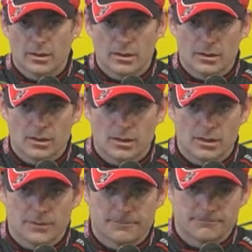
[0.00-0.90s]

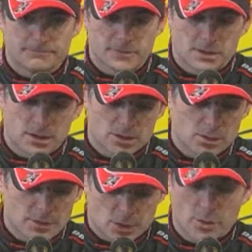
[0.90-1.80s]
a
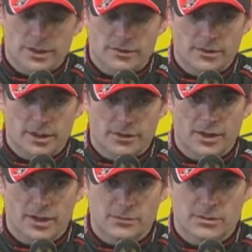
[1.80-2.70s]
little bit quicker than I
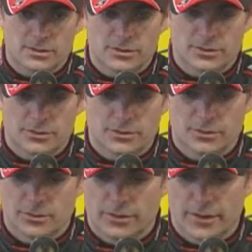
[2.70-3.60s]
thought I was going
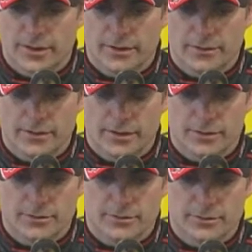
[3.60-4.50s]
to,
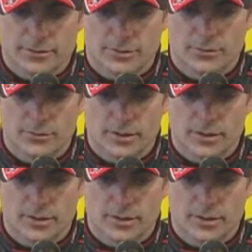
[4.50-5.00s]
and so